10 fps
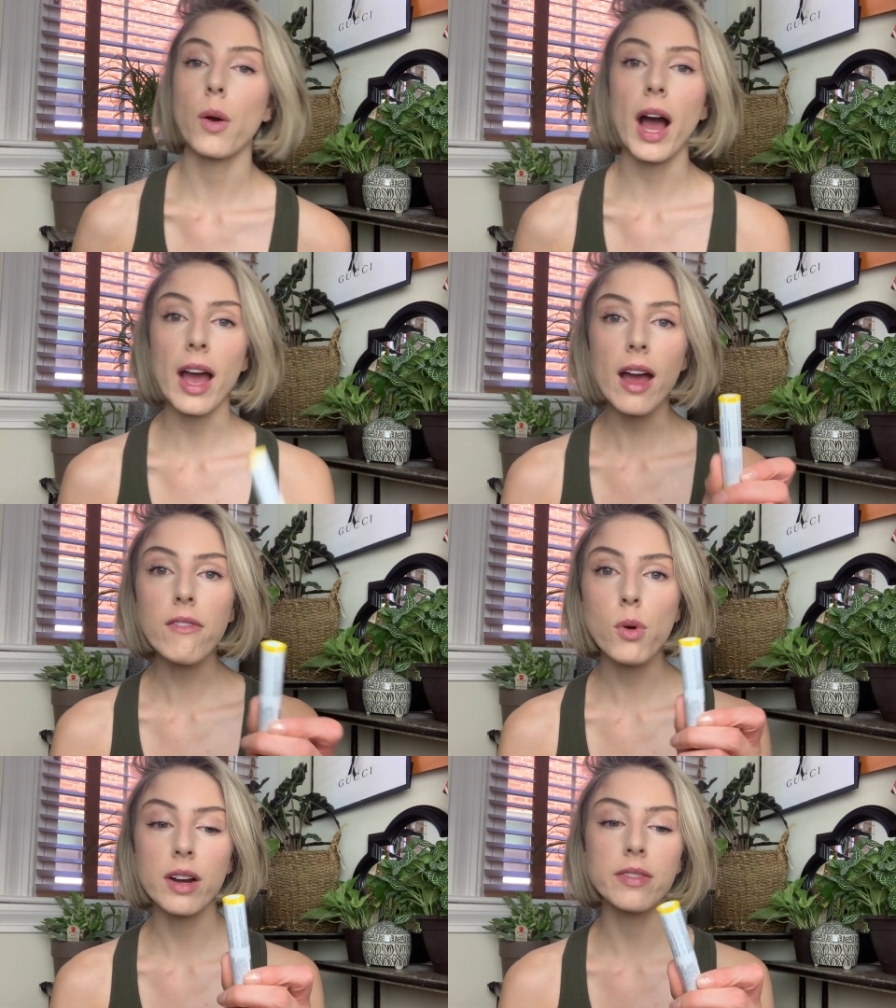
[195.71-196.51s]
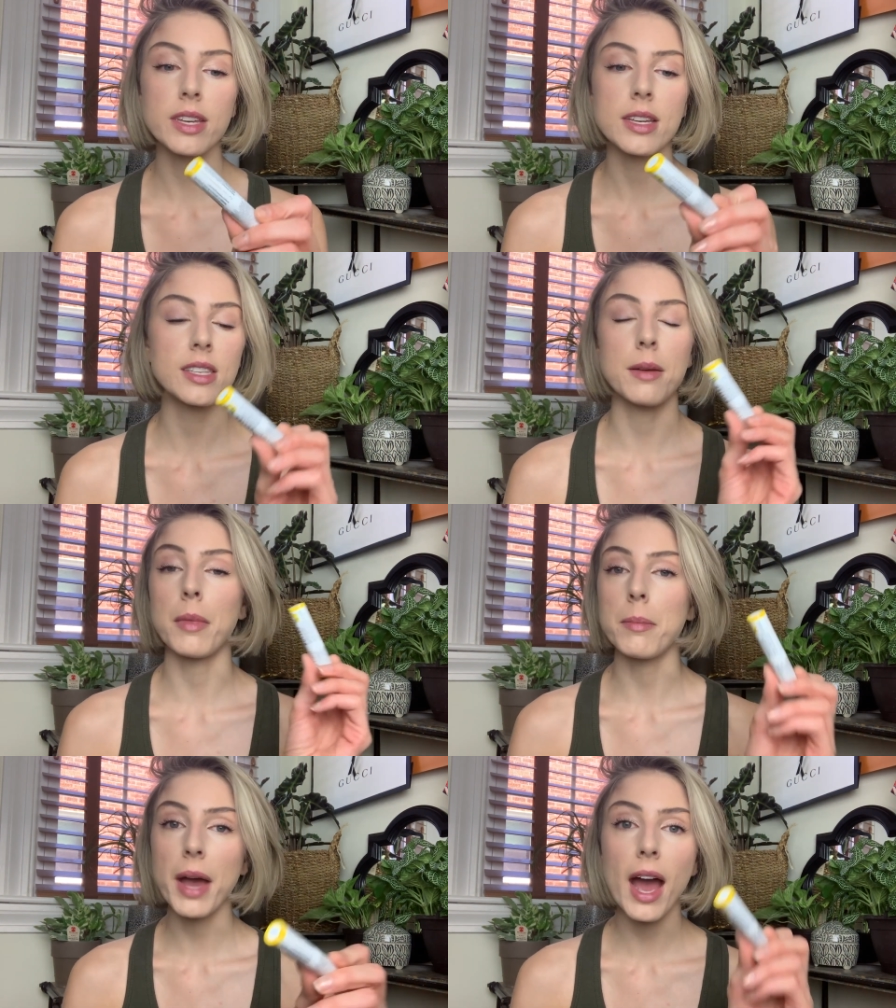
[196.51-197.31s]
So I have one of these in
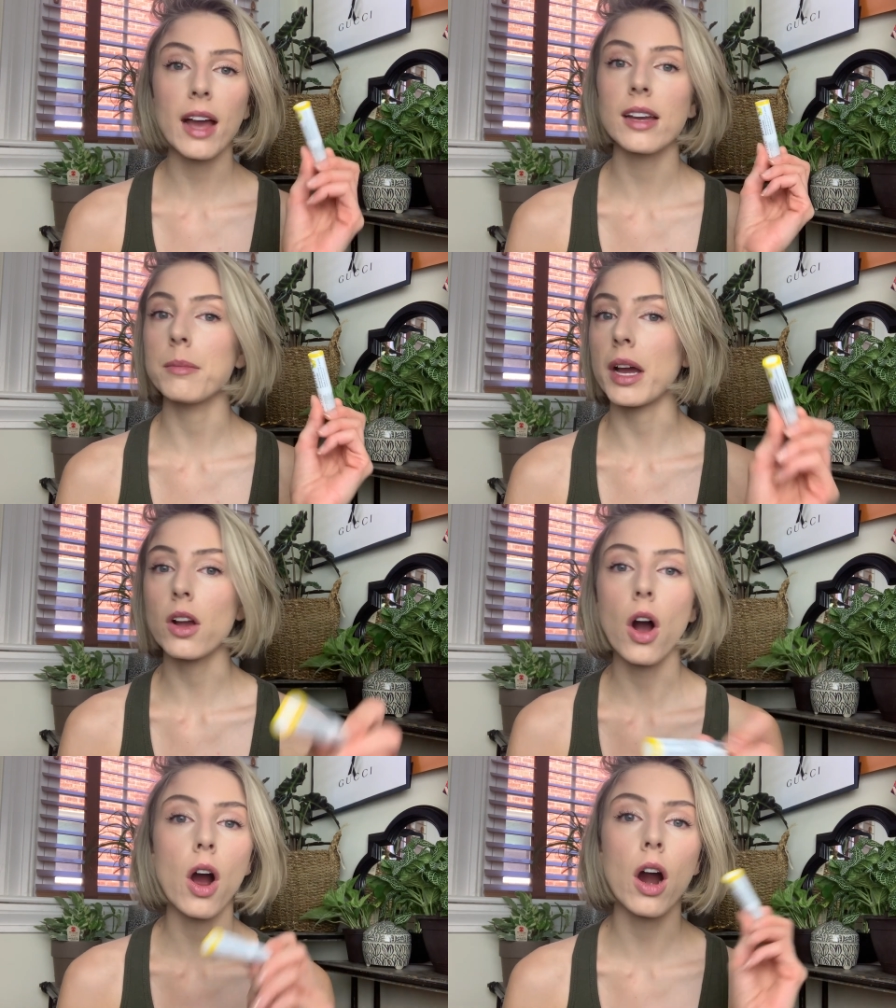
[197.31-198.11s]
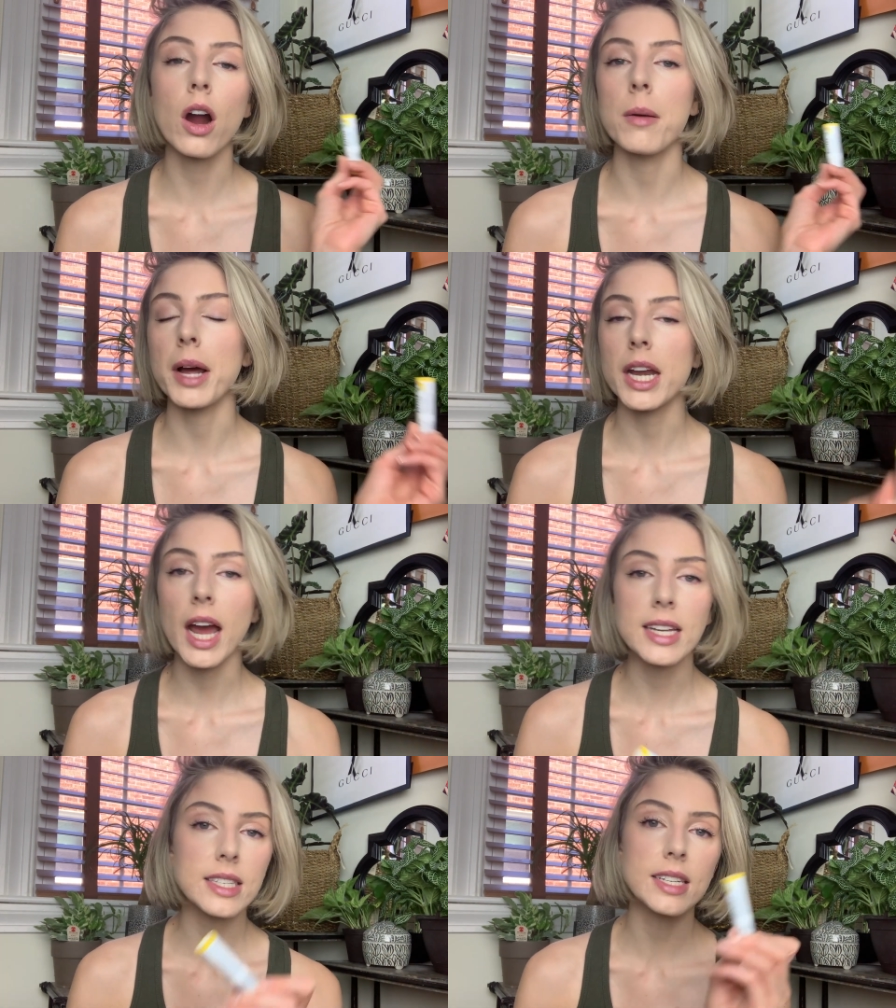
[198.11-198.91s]
my bag, in my car, on my
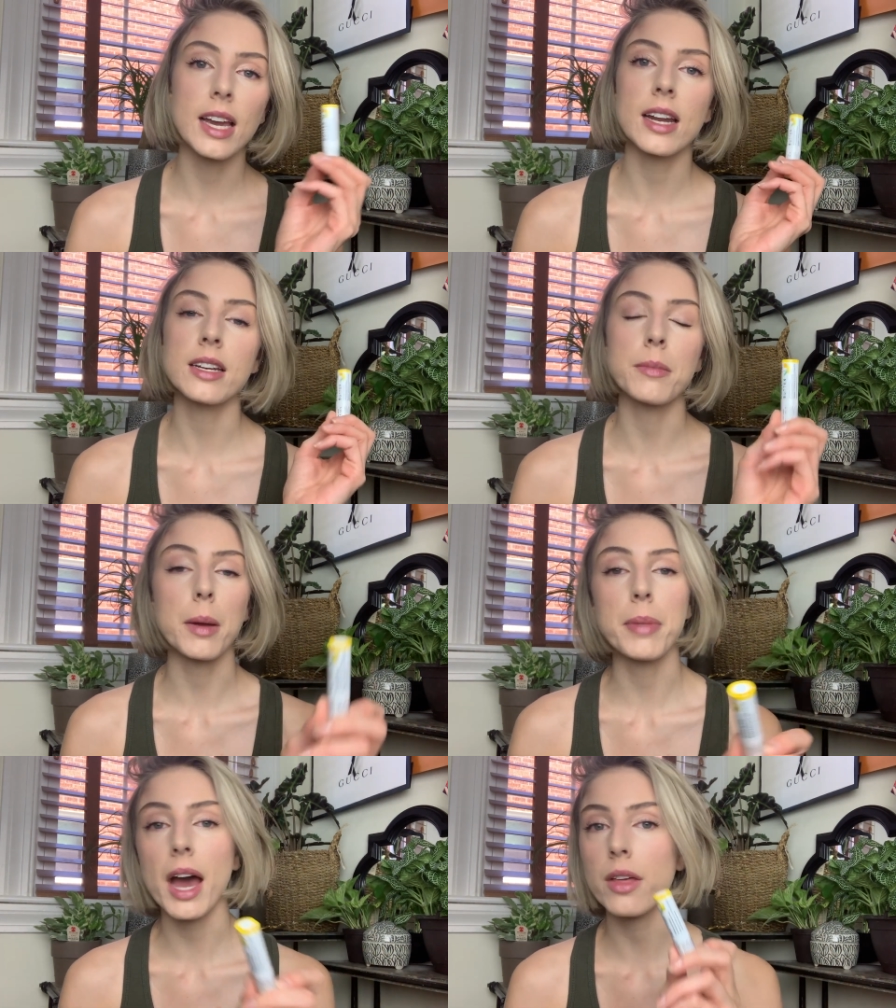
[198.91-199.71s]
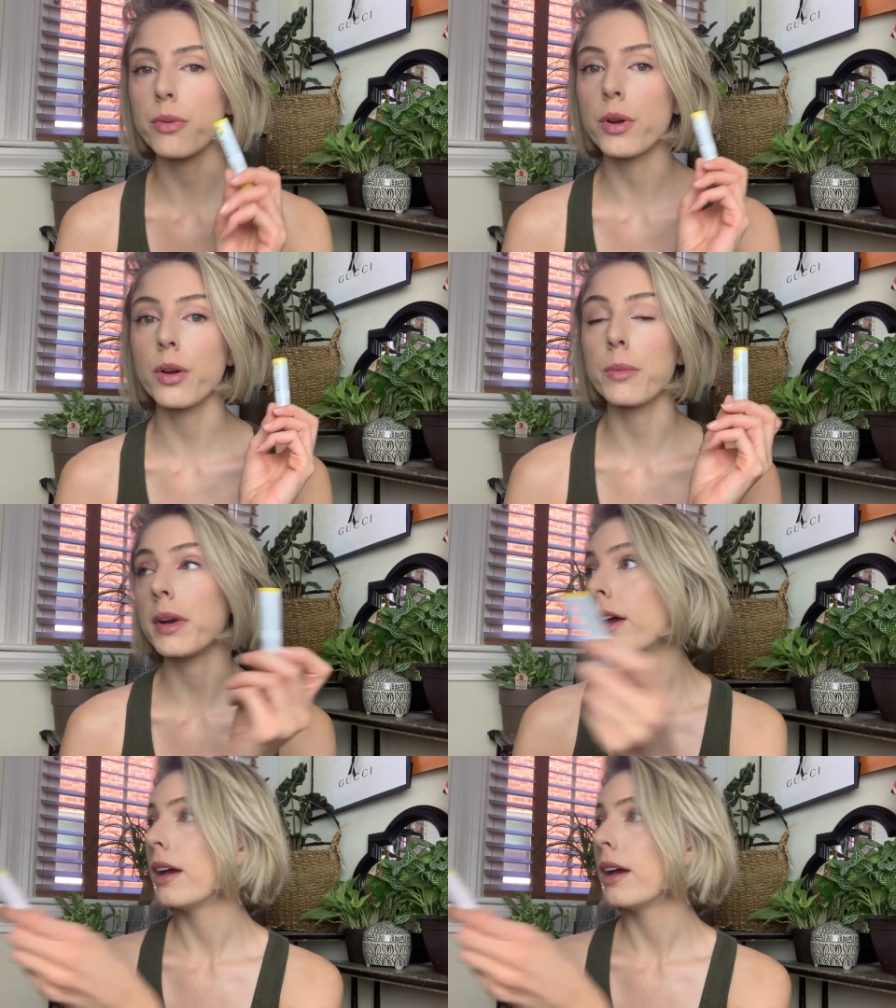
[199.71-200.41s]
nightstand, in my bathroom.